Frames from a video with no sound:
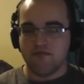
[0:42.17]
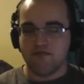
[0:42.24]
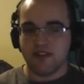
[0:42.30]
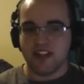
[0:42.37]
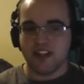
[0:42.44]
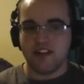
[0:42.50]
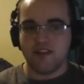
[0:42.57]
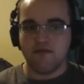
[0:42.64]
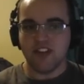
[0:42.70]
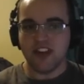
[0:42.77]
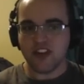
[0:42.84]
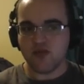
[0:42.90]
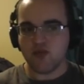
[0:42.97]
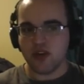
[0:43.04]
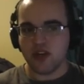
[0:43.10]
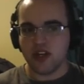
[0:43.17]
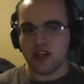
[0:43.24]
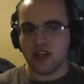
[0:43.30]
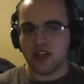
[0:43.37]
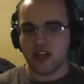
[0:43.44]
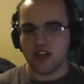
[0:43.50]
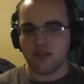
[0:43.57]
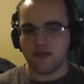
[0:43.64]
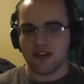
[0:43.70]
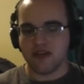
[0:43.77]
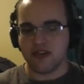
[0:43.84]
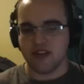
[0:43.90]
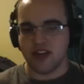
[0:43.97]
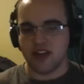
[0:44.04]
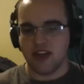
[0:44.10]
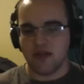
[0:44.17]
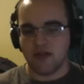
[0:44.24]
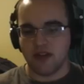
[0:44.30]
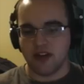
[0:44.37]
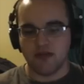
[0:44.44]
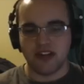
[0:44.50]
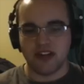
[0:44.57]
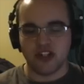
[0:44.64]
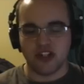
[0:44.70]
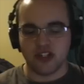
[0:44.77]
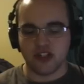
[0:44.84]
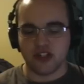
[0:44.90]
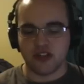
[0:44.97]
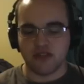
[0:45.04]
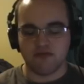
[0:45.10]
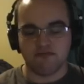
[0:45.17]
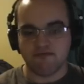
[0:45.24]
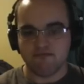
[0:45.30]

But this one is apparently uh, going to be just